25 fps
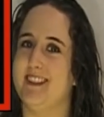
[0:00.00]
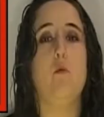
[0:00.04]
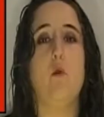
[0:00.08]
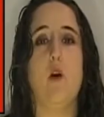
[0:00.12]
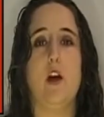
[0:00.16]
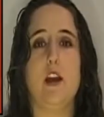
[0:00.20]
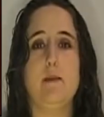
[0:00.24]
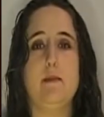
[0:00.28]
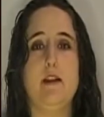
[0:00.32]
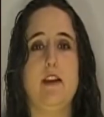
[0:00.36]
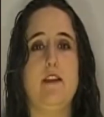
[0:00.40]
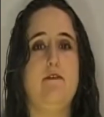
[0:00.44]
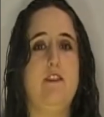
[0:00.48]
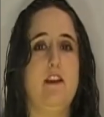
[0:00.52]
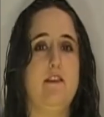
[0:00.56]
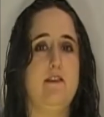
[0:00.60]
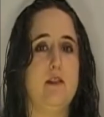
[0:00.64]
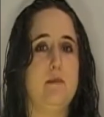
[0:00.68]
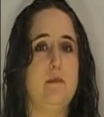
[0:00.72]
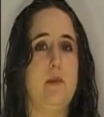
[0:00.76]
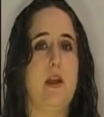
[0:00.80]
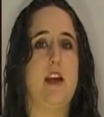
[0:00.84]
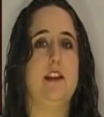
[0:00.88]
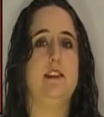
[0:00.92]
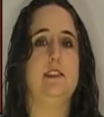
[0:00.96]
One of my
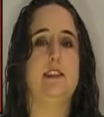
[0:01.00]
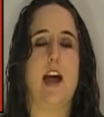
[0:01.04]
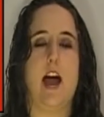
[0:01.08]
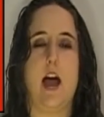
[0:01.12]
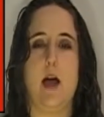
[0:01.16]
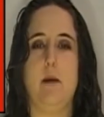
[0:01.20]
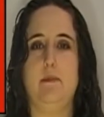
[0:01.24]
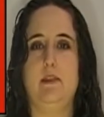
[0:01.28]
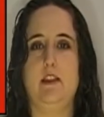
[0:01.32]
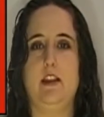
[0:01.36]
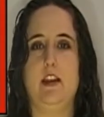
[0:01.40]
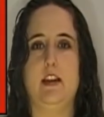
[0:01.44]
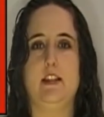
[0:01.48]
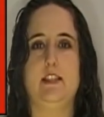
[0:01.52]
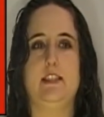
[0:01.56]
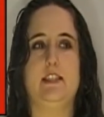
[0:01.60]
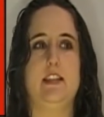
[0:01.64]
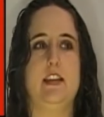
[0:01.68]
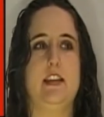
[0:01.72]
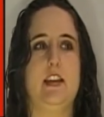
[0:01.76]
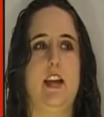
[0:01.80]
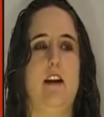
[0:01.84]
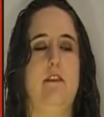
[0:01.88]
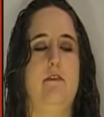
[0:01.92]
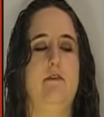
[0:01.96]
favorite bands, Omnia,
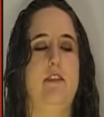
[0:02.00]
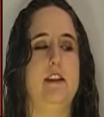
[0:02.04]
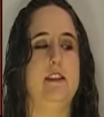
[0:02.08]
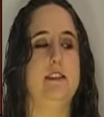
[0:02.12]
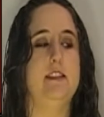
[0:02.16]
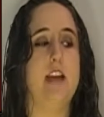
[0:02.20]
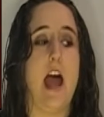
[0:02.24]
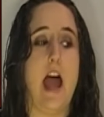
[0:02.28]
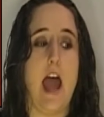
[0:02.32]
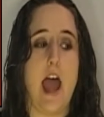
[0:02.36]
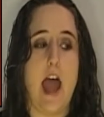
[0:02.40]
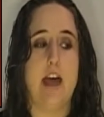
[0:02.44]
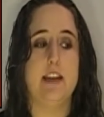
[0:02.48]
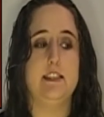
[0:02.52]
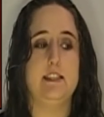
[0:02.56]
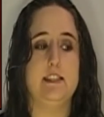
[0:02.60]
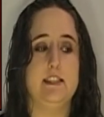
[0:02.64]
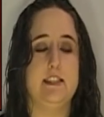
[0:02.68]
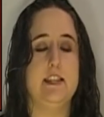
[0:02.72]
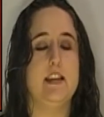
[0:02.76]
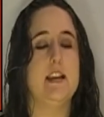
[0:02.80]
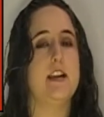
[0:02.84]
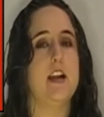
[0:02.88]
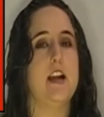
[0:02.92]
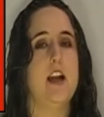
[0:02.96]
did a
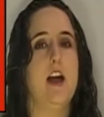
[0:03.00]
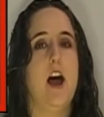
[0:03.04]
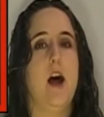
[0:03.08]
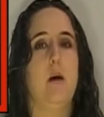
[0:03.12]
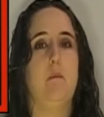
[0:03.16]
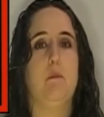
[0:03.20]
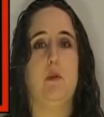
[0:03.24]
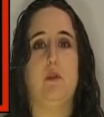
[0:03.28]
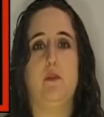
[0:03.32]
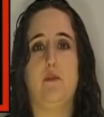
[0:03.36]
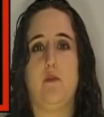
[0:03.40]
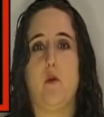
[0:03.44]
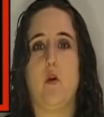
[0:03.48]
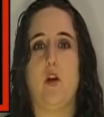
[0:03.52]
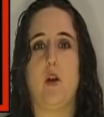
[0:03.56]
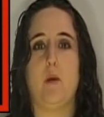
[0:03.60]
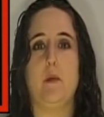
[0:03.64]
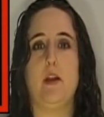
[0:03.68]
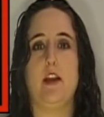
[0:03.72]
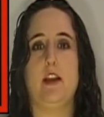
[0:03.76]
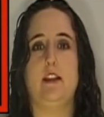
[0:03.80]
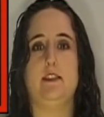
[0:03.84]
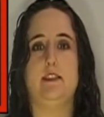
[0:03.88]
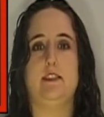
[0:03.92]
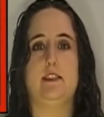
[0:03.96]
fantastic
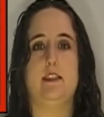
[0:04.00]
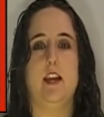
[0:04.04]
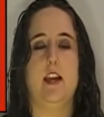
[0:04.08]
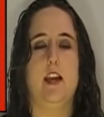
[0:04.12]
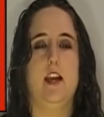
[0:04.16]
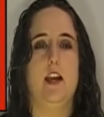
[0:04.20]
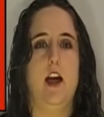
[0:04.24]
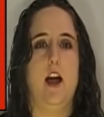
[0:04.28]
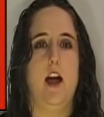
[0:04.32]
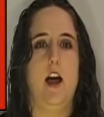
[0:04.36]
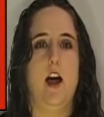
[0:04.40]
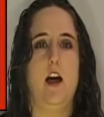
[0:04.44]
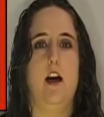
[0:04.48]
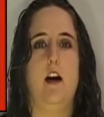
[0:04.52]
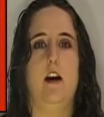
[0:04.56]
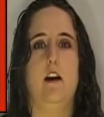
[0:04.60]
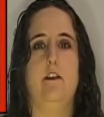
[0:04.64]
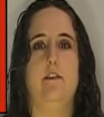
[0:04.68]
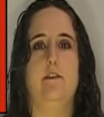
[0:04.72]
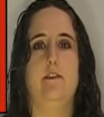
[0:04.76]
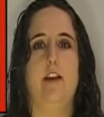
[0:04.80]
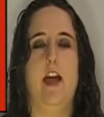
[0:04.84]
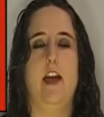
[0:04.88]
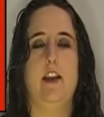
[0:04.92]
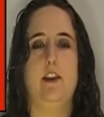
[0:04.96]
performance
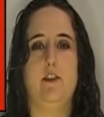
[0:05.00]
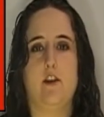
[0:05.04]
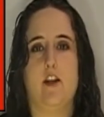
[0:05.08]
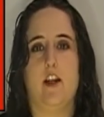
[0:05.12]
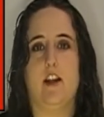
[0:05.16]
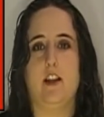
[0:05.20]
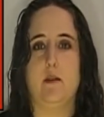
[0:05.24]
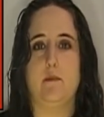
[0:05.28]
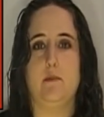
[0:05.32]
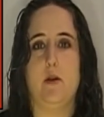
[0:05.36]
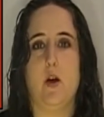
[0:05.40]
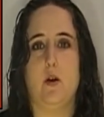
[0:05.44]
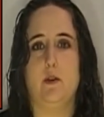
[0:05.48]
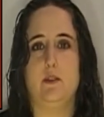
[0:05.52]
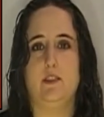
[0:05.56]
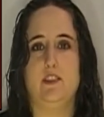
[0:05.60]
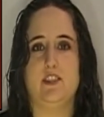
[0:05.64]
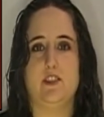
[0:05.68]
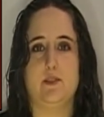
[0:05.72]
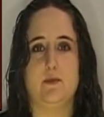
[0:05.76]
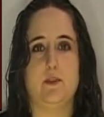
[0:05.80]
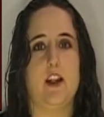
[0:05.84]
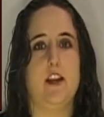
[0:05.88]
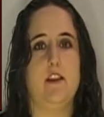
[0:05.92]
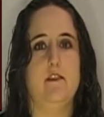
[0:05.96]
of Edgar Allan Poe's
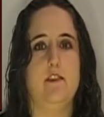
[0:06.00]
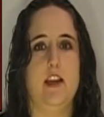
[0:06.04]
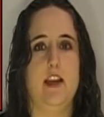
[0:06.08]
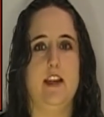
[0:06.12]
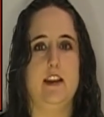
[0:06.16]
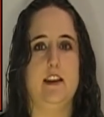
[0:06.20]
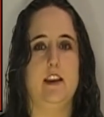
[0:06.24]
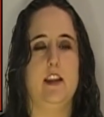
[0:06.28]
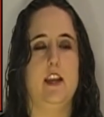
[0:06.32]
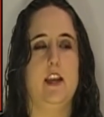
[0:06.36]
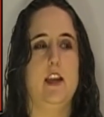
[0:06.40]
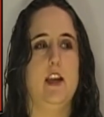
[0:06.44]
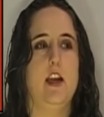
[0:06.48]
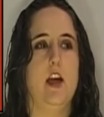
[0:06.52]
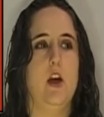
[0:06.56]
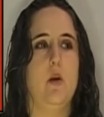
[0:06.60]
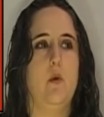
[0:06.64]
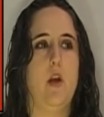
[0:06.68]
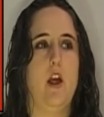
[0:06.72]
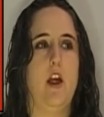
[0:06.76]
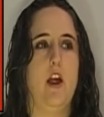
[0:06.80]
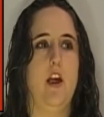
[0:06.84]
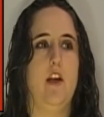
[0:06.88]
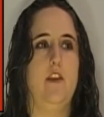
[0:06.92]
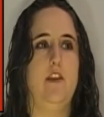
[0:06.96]
The Raven
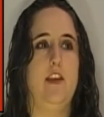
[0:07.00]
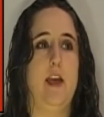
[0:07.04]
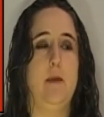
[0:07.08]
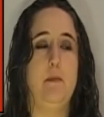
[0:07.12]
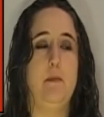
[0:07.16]
where they